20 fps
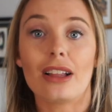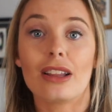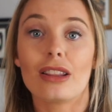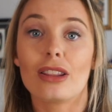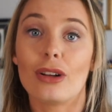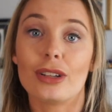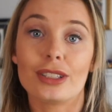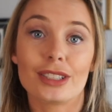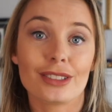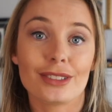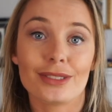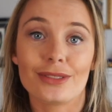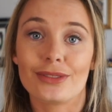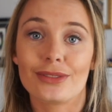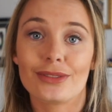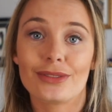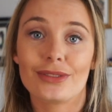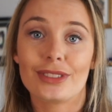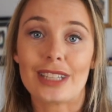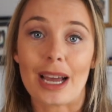Lots
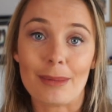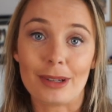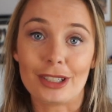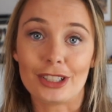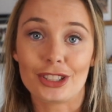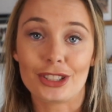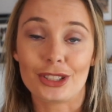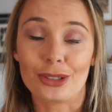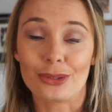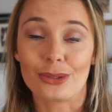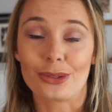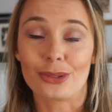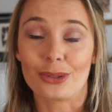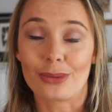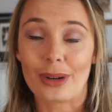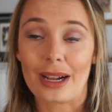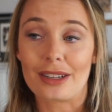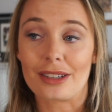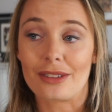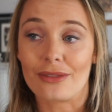of damaged children
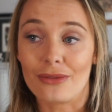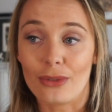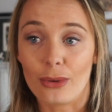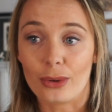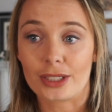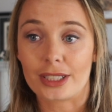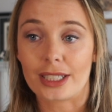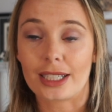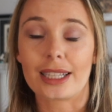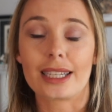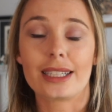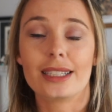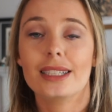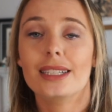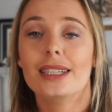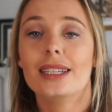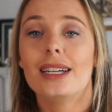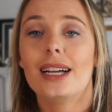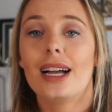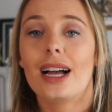all around, unfortunately.
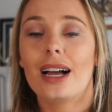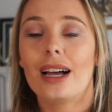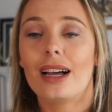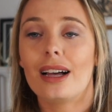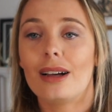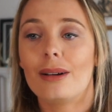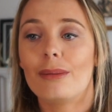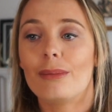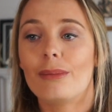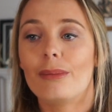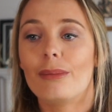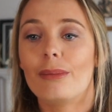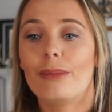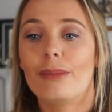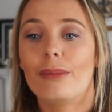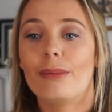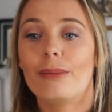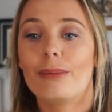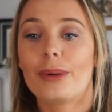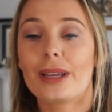
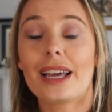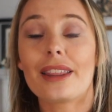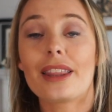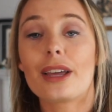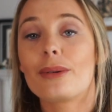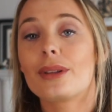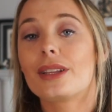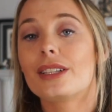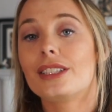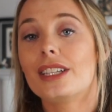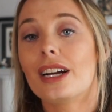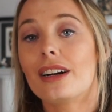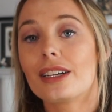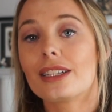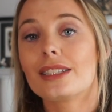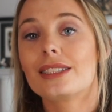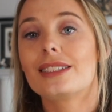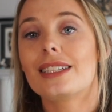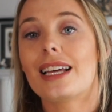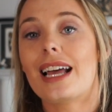But yeah, they were the
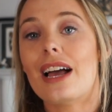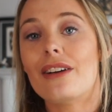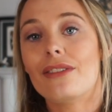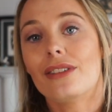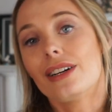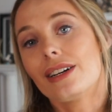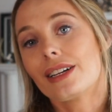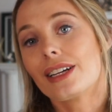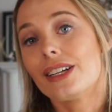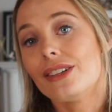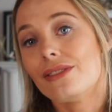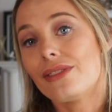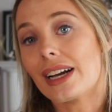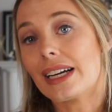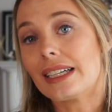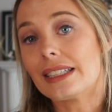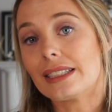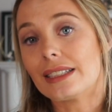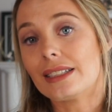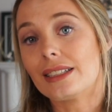youngest ever
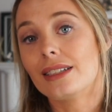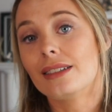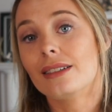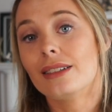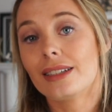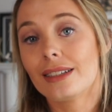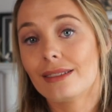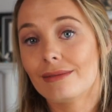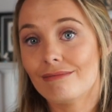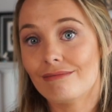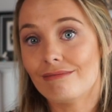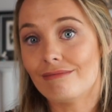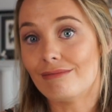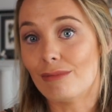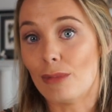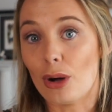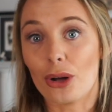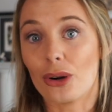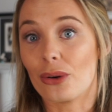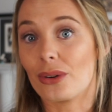convicted
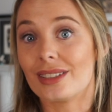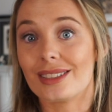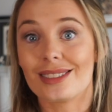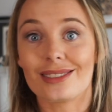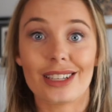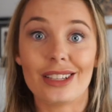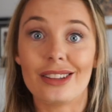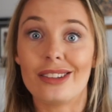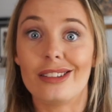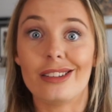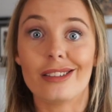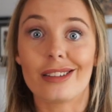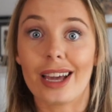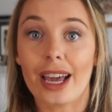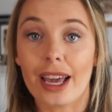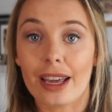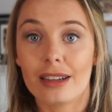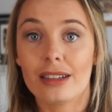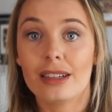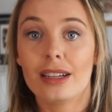murderers in the
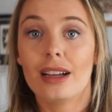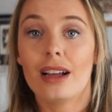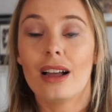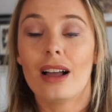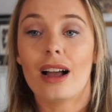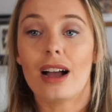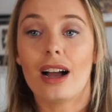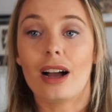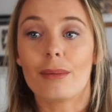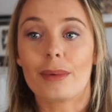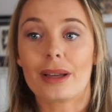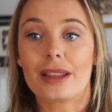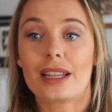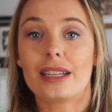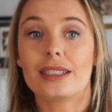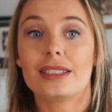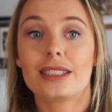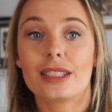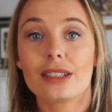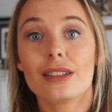UK. And
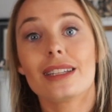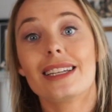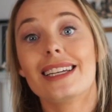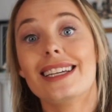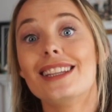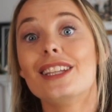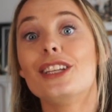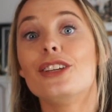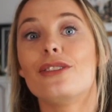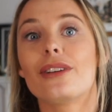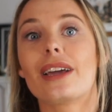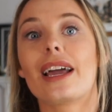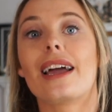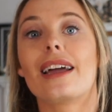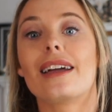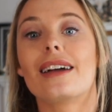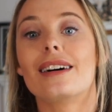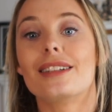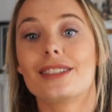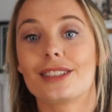they're still in the
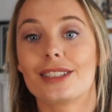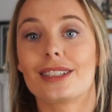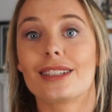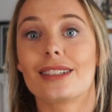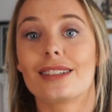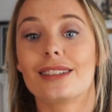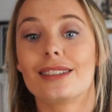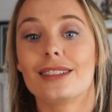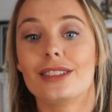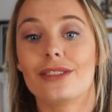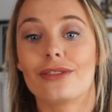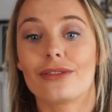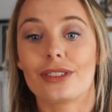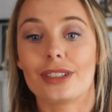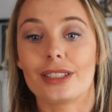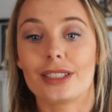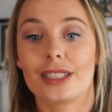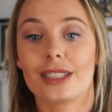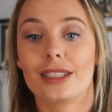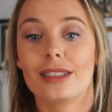UK under
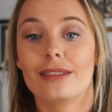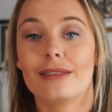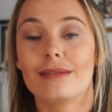different